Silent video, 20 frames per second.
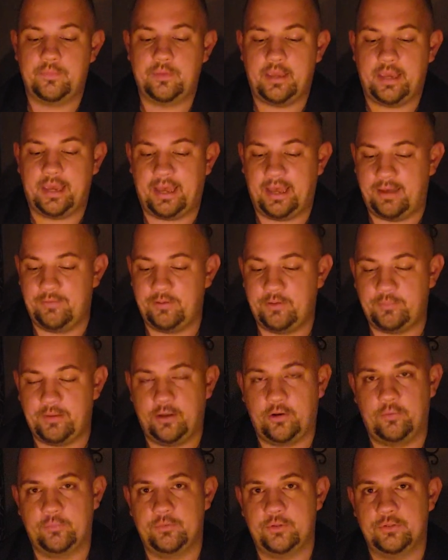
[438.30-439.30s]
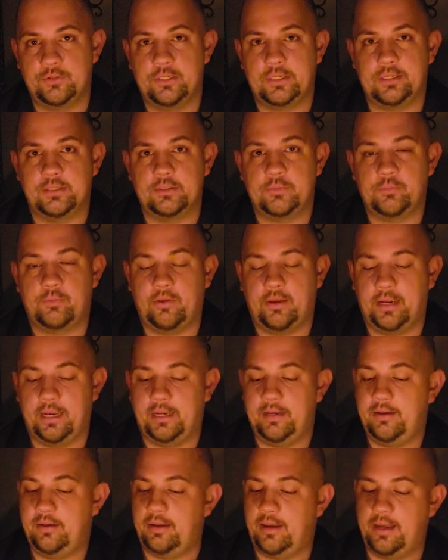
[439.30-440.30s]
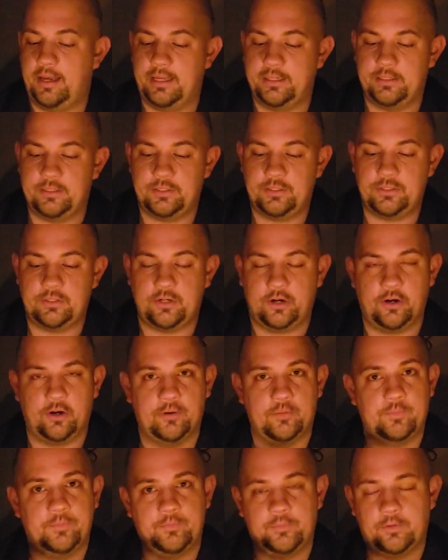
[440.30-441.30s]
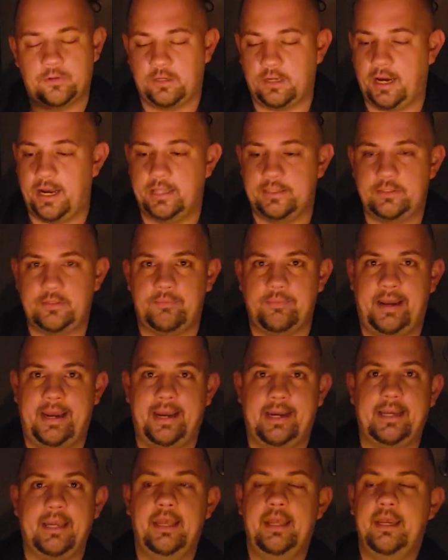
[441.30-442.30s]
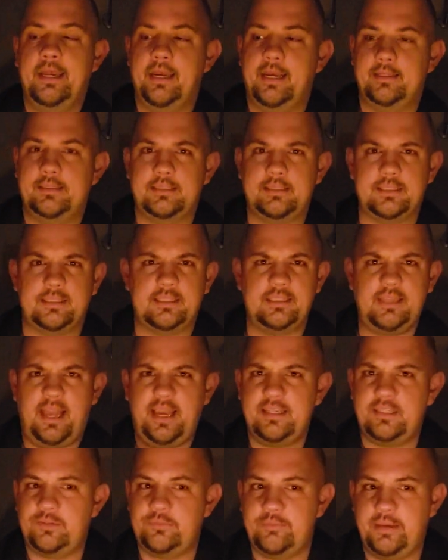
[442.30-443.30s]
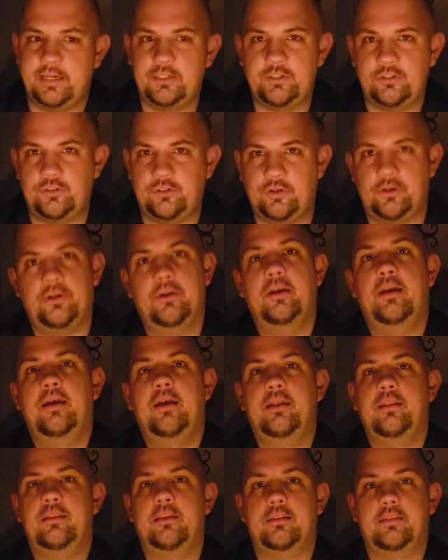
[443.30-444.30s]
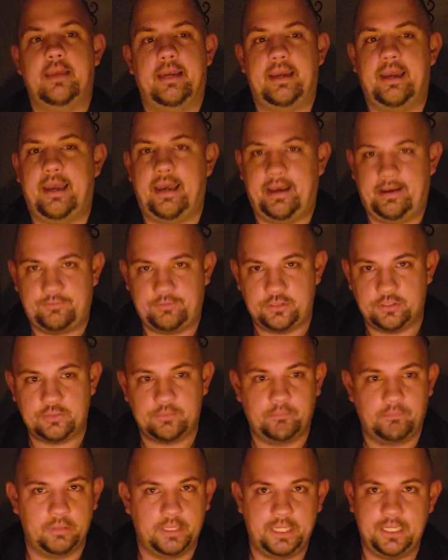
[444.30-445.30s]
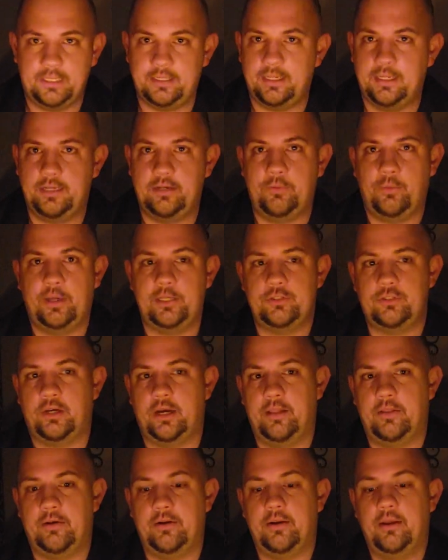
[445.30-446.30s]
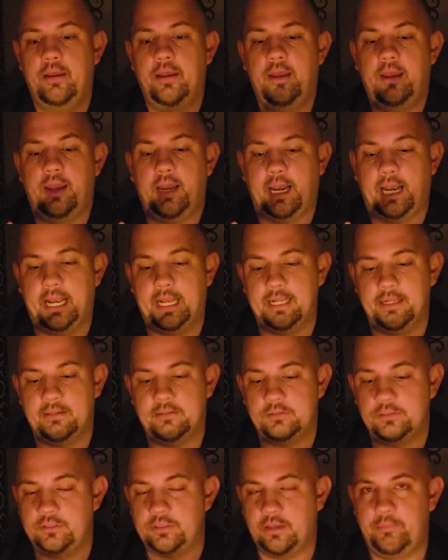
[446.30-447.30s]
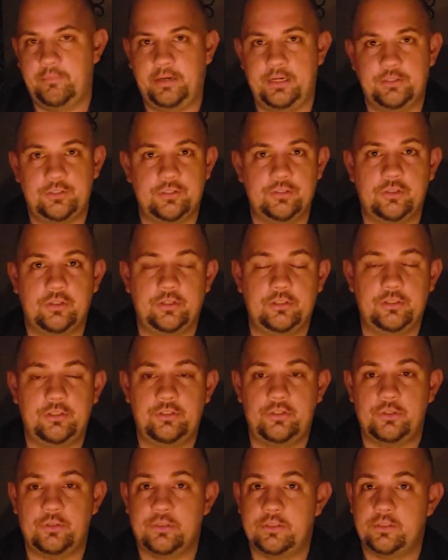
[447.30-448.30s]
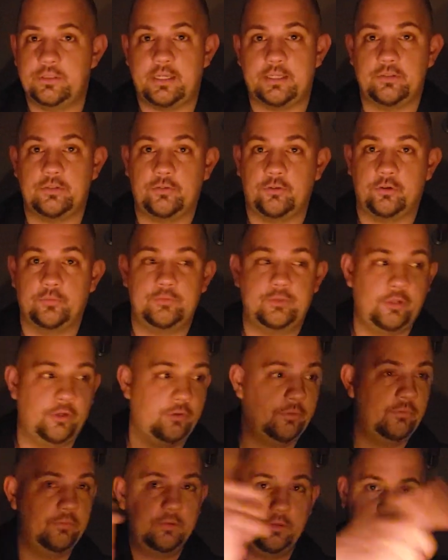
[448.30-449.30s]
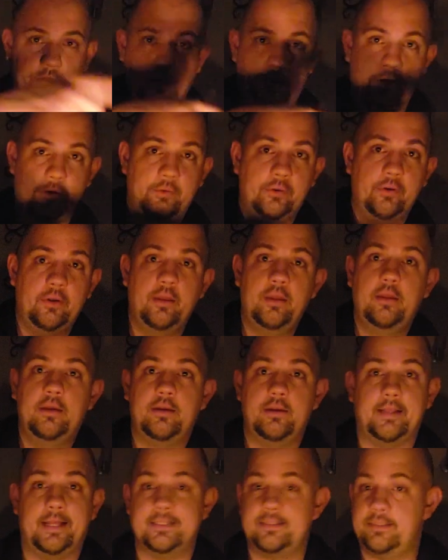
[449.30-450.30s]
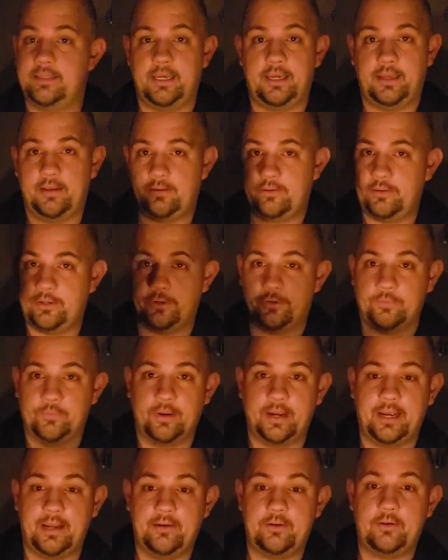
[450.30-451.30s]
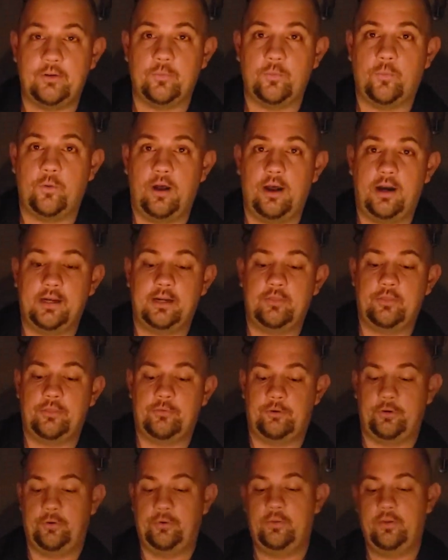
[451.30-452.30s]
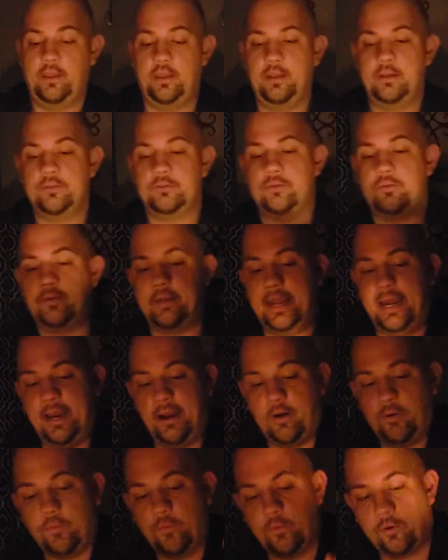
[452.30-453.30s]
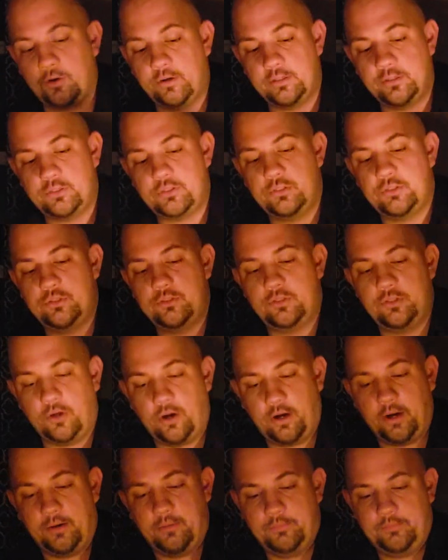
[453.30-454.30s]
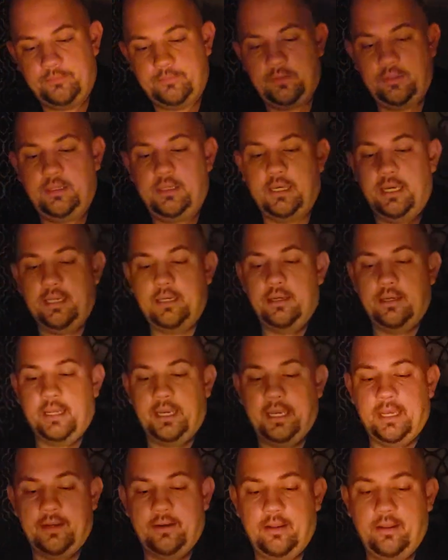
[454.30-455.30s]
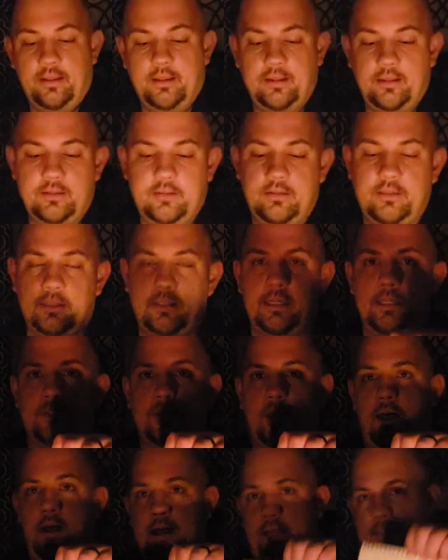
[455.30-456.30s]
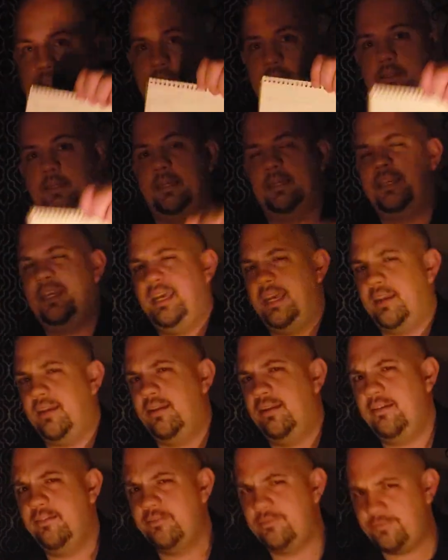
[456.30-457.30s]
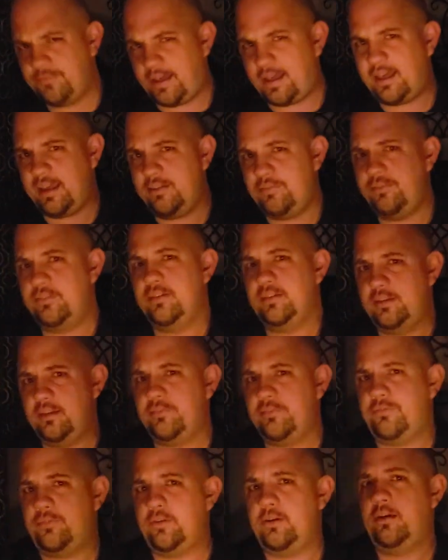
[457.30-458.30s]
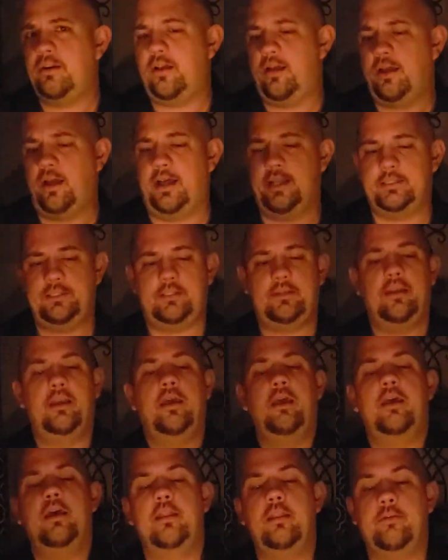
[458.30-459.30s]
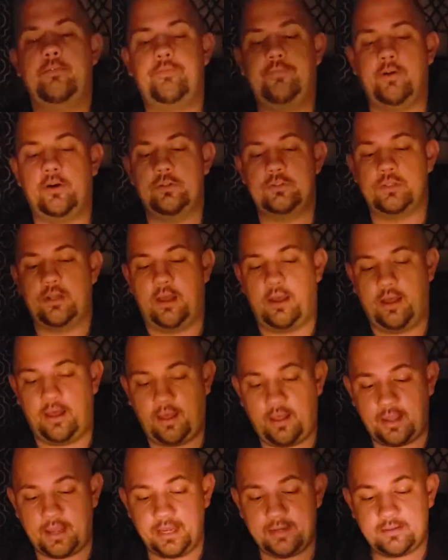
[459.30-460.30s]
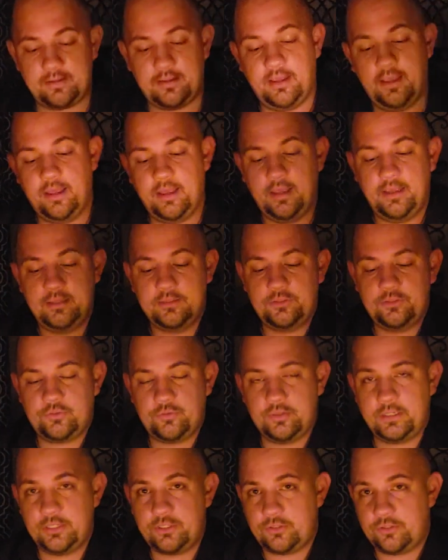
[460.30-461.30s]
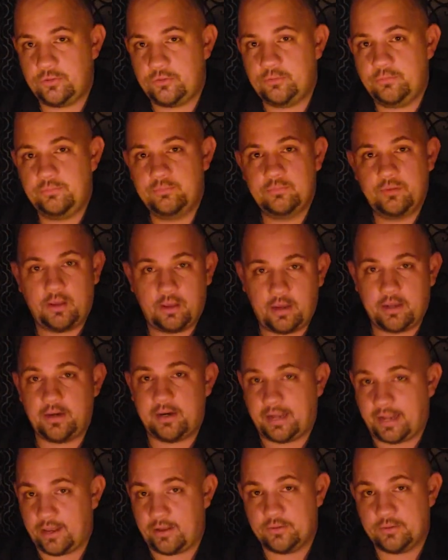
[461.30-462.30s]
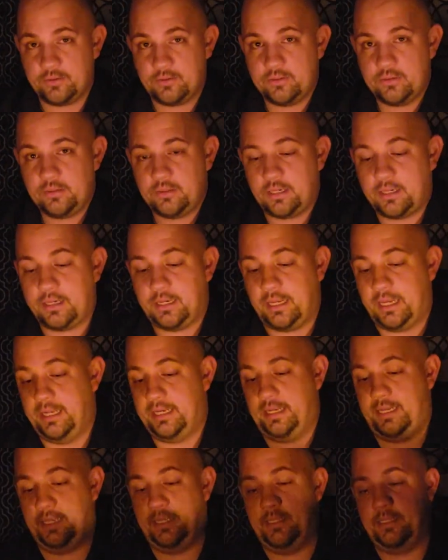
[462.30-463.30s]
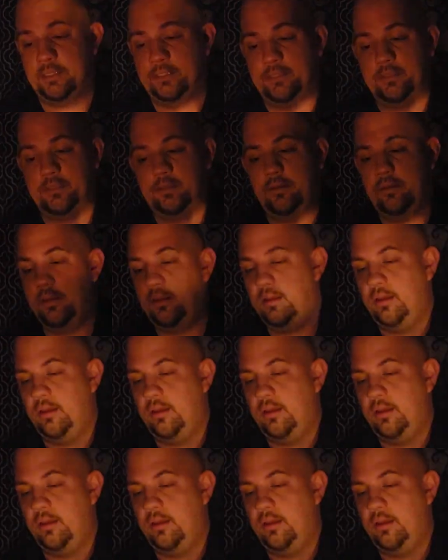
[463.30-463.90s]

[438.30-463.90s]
Heavy metal music is playing, Disturbed, Godsmack. It's this nice mixture that they have just bleeding into each other. And somebody just looks at you and says, Group 2, go. And that's it. You're in. You're walking through. So now we're going to start getting in to these haunts. Again, 5 different haunts. The first haunt is traditional haunted house, and it is